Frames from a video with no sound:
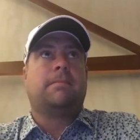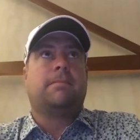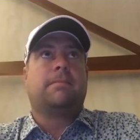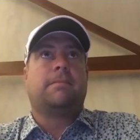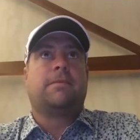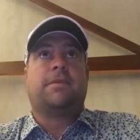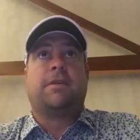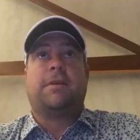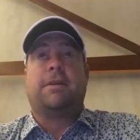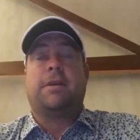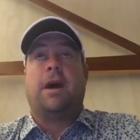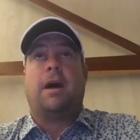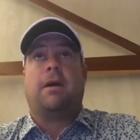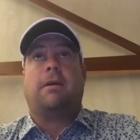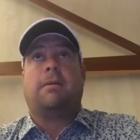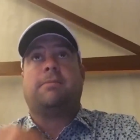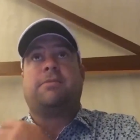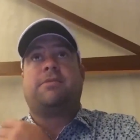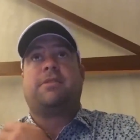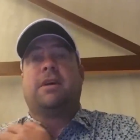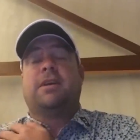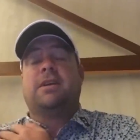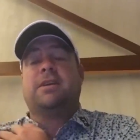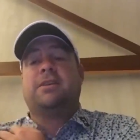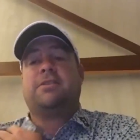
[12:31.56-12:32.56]
So no, I'm
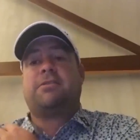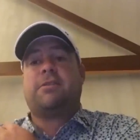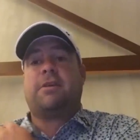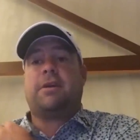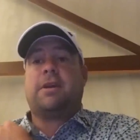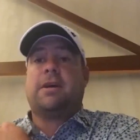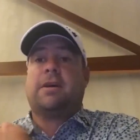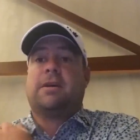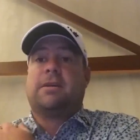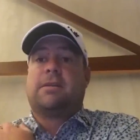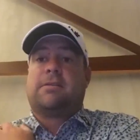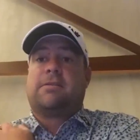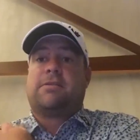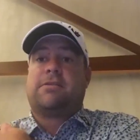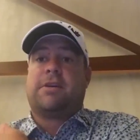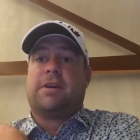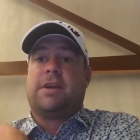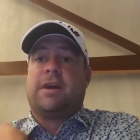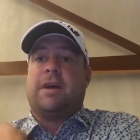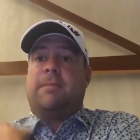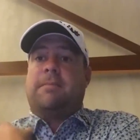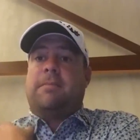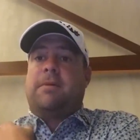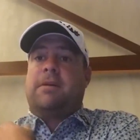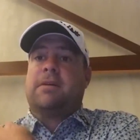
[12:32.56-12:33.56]
certainly trying to
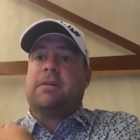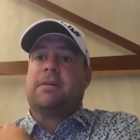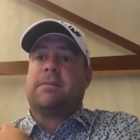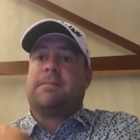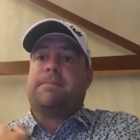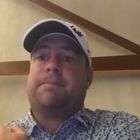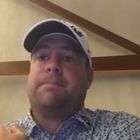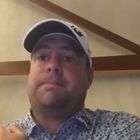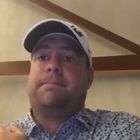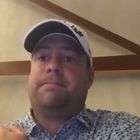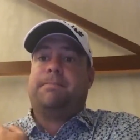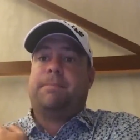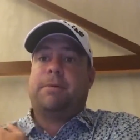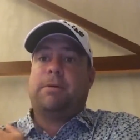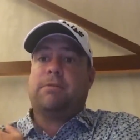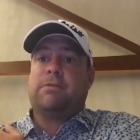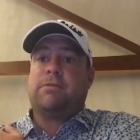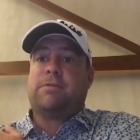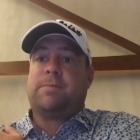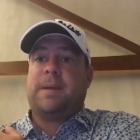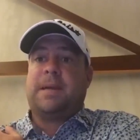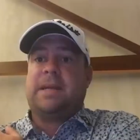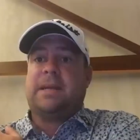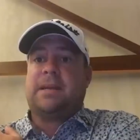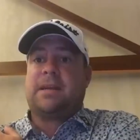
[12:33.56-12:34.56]
up my
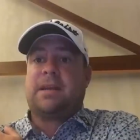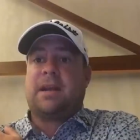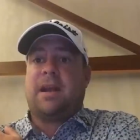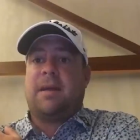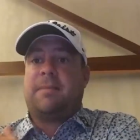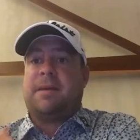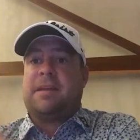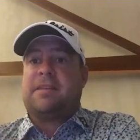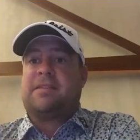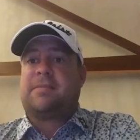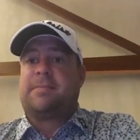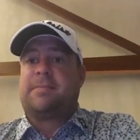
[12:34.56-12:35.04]
ball speed and club head